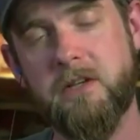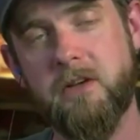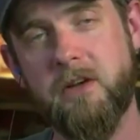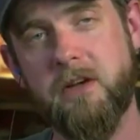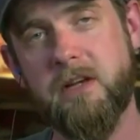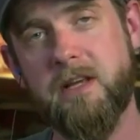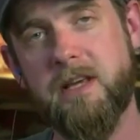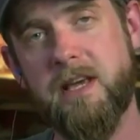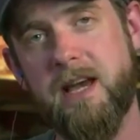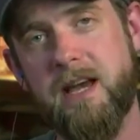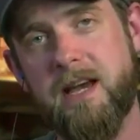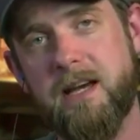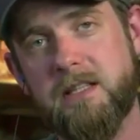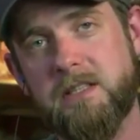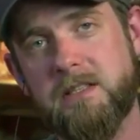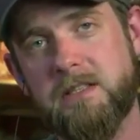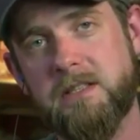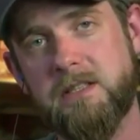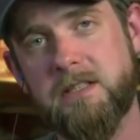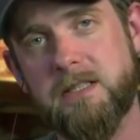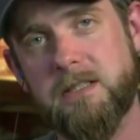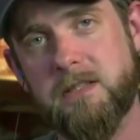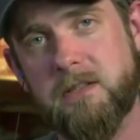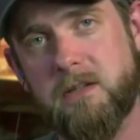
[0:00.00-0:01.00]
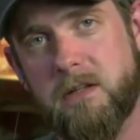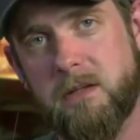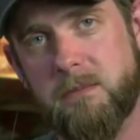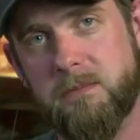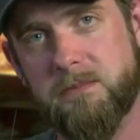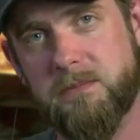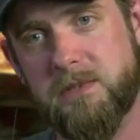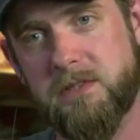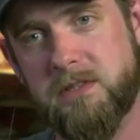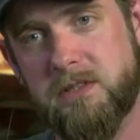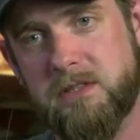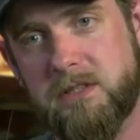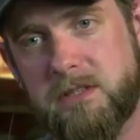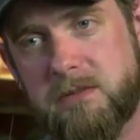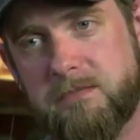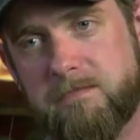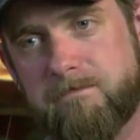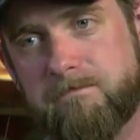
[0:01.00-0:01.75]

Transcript: Good catch, Grumps.